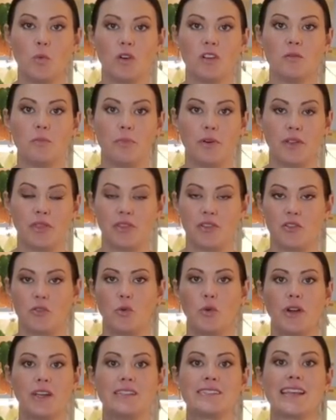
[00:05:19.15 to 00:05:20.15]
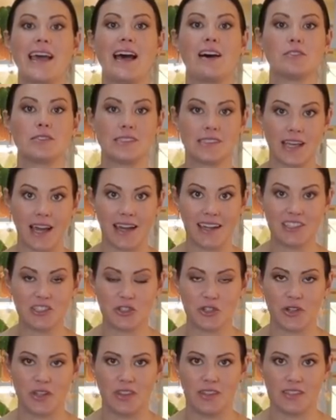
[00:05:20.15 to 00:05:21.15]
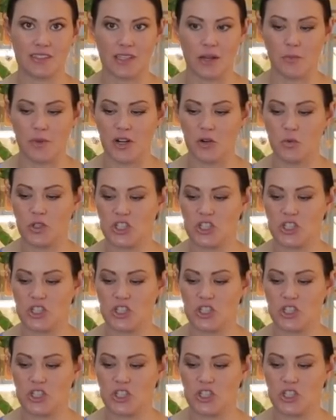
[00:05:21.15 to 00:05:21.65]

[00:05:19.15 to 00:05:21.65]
will put their Hoyas outside during the summer,